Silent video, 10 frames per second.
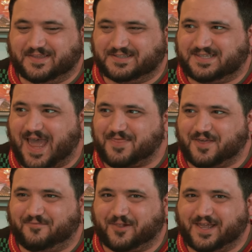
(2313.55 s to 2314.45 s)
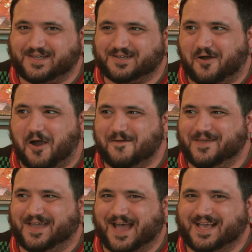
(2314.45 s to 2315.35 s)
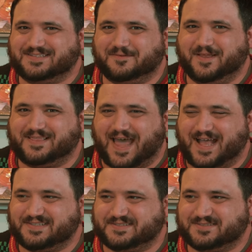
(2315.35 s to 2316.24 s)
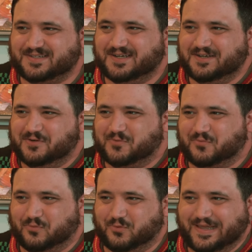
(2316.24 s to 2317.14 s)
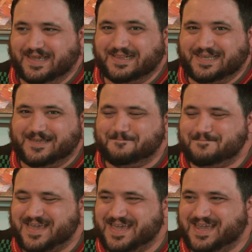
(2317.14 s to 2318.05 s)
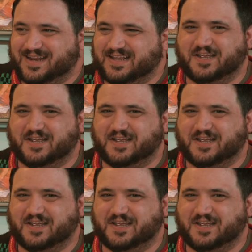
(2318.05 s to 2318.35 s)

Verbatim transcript: the death of like army guys. And I'm like, that's really mean.